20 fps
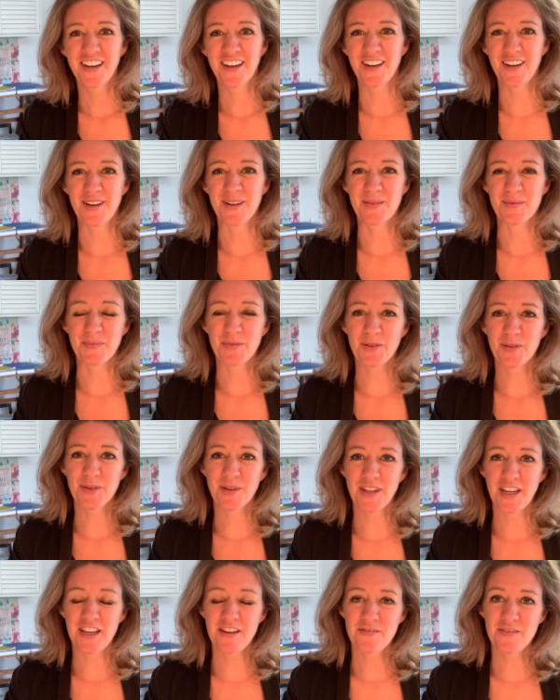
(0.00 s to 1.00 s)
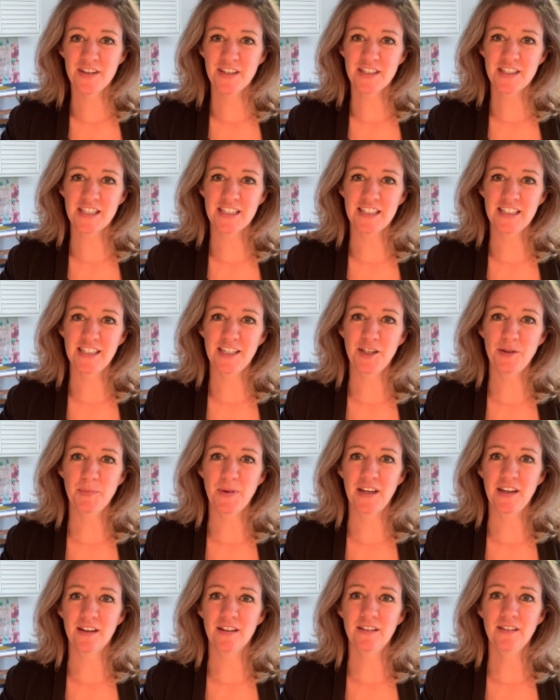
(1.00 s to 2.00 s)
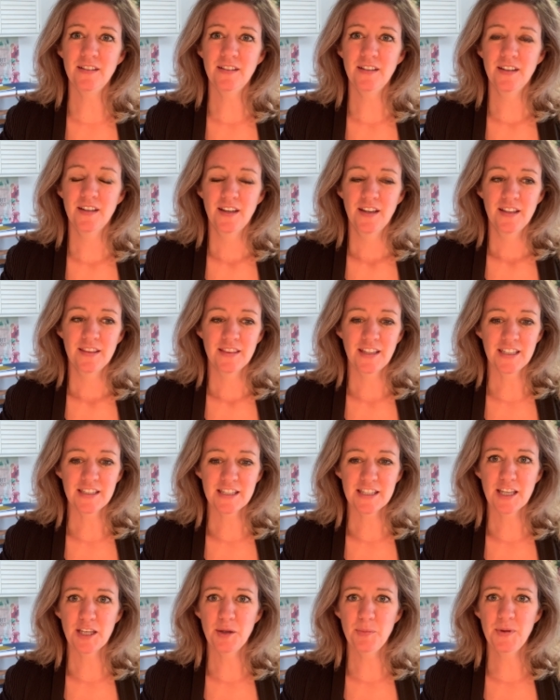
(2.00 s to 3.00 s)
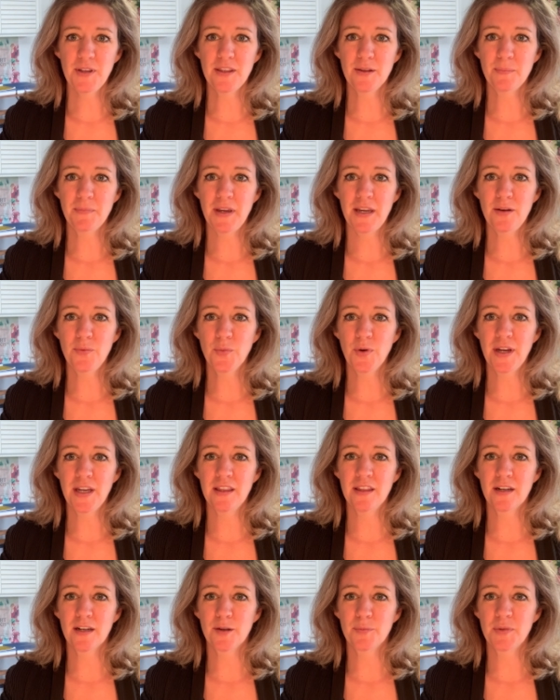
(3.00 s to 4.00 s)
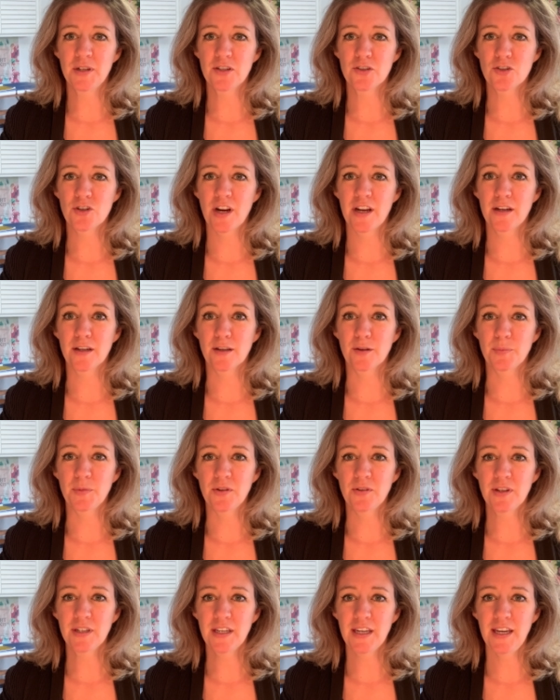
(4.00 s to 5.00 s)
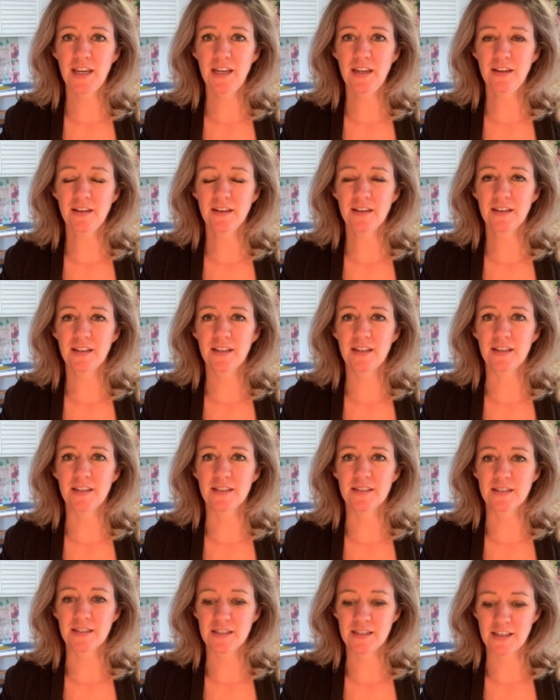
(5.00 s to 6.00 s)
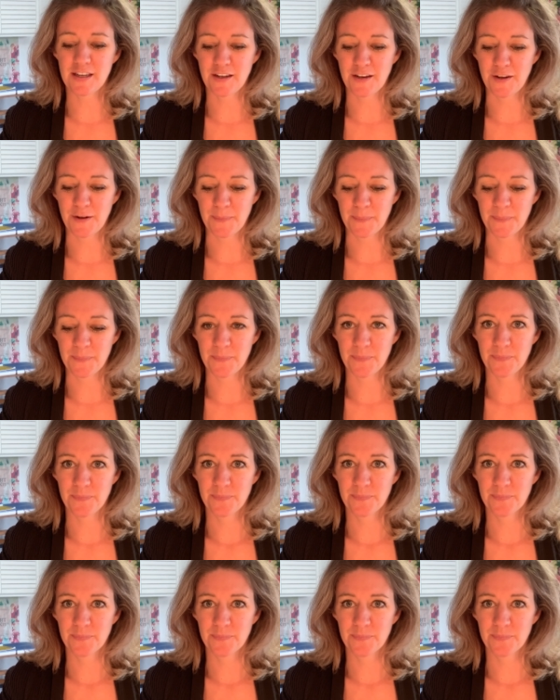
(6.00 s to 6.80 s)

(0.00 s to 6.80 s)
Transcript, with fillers: um, through Canvas and email. That's going to be the main way that I'm going to try to communicate is um,